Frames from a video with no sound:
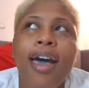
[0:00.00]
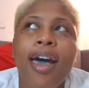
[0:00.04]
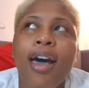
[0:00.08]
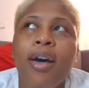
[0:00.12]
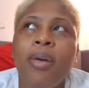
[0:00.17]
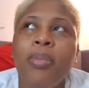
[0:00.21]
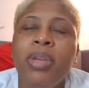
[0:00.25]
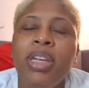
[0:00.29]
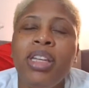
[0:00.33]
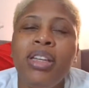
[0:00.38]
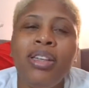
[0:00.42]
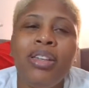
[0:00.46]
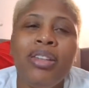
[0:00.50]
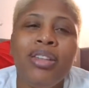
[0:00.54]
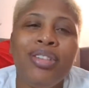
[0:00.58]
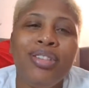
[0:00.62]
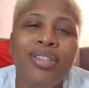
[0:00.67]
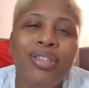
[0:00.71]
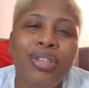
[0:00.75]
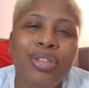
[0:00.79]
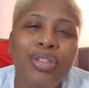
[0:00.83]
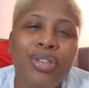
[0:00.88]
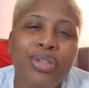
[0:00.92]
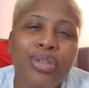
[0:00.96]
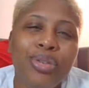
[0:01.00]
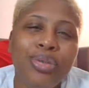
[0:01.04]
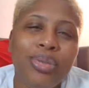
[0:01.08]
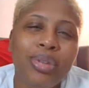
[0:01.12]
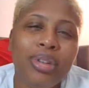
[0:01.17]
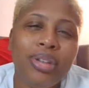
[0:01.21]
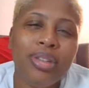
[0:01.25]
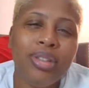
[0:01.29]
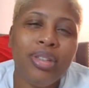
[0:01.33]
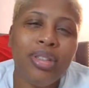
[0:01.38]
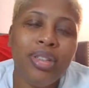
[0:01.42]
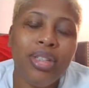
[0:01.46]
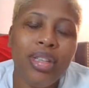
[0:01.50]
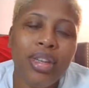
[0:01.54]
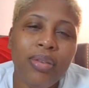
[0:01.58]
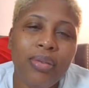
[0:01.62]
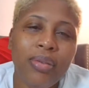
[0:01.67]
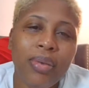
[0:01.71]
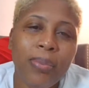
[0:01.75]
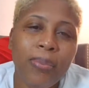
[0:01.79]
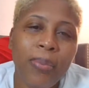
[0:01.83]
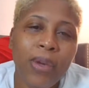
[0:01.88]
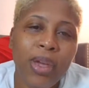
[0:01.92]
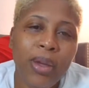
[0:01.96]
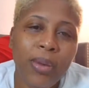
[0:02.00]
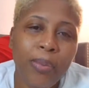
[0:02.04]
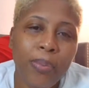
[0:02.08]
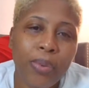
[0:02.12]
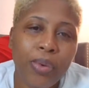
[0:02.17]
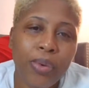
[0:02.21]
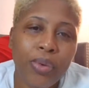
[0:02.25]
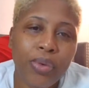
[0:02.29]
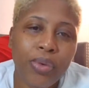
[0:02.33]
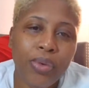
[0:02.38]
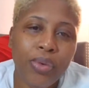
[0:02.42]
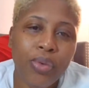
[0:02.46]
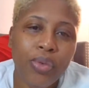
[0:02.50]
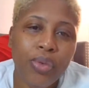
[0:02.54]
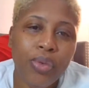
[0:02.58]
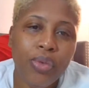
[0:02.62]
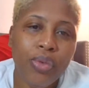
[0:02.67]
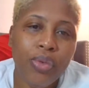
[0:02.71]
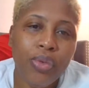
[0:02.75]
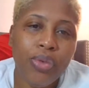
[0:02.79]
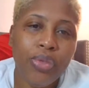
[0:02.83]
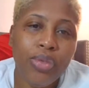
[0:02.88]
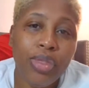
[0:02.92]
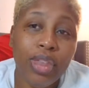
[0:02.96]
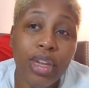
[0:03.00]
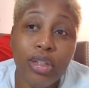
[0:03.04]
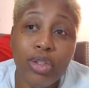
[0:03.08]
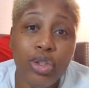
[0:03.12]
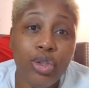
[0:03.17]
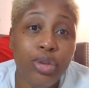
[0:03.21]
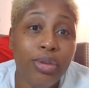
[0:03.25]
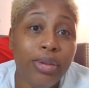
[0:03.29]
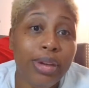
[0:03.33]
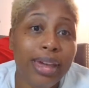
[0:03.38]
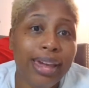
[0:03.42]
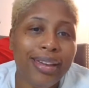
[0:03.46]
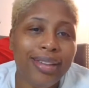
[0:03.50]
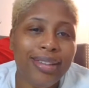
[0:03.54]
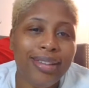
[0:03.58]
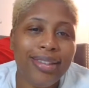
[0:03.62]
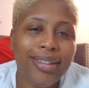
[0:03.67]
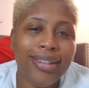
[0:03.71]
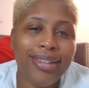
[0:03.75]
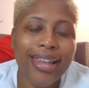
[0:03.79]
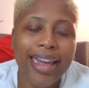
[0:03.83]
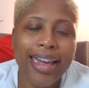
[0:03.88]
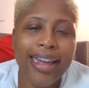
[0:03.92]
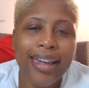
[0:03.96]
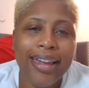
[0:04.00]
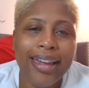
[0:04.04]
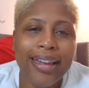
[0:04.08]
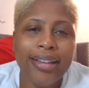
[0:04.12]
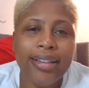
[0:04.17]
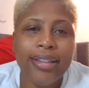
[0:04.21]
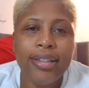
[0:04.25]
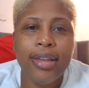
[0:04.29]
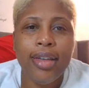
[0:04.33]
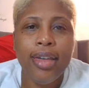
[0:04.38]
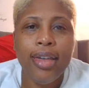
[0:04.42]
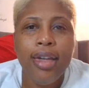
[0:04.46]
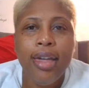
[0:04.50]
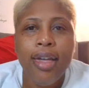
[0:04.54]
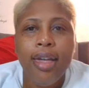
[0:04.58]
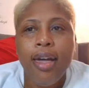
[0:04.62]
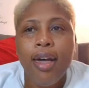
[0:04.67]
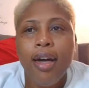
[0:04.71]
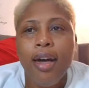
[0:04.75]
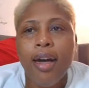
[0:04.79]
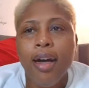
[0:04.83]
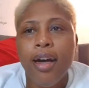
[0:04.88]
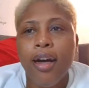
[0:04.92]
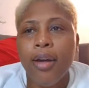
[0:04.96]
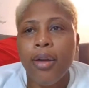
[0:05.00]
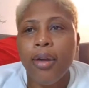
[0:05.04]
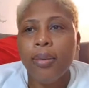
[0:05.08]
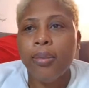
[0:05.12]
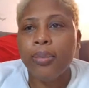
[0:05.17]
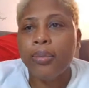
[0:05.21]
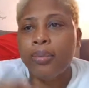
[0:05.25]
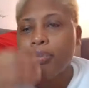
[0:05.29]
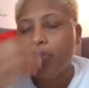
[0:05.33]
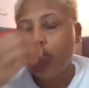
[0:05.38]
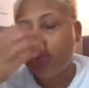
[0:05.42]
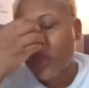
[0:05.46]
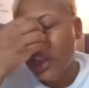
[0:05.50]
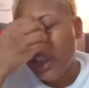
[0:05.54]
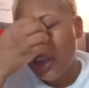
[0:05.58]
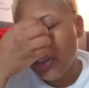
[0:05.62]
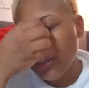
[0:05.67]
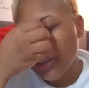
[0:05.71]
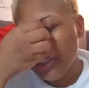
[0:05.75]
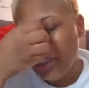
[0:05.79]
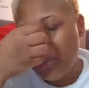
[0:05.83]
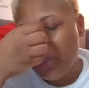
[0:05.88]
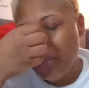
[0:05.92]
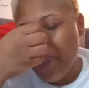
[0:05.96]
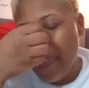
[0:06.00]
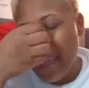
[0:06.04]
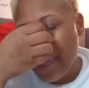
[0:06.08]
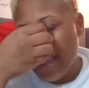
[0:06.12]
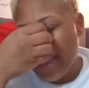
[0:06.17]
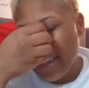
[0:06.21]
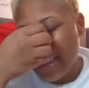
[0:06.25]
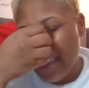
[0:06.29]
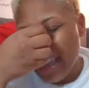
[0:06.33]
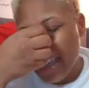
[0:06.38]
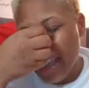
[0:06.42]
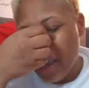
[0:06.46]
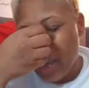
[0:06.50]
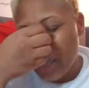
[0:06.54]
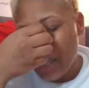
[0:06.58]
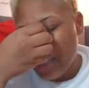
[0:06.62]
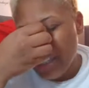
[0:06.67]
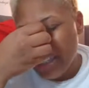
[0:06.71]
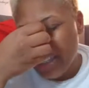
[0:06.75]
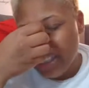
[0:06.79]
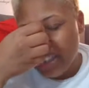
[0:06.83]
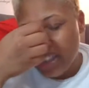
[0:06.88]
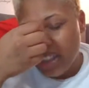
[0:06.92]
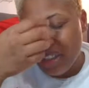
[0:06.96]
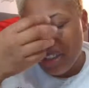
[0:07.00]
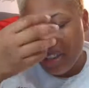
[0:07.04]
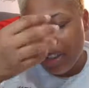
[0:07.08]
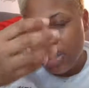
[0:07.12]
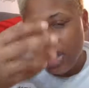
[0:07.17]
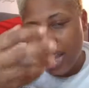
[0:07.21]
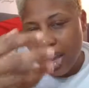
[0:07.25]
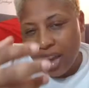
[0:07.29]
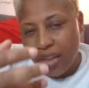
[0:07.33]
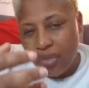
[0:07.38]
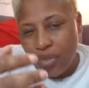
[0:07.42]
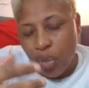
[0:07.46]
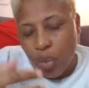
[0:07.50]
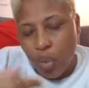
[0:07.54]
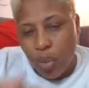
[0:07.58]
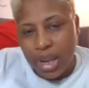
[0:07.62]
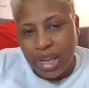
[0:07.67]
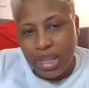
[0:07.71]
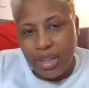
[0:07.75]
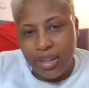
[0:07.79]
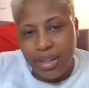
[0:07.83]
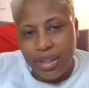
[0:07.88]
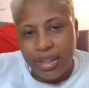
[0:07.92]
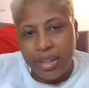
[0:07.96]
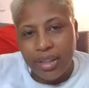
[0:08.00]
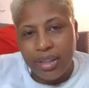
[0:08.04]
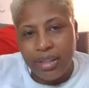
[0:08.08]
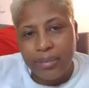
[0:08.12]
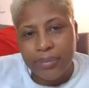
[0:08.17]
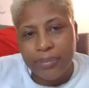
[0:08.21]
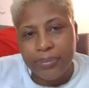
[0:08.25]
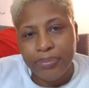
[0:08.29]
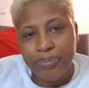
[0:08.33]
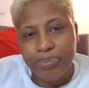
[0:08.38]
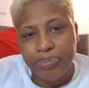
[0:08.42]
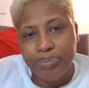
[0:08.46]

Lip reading: How many years do you want to sit with people that you can't stand? I look back at how many years I've wasted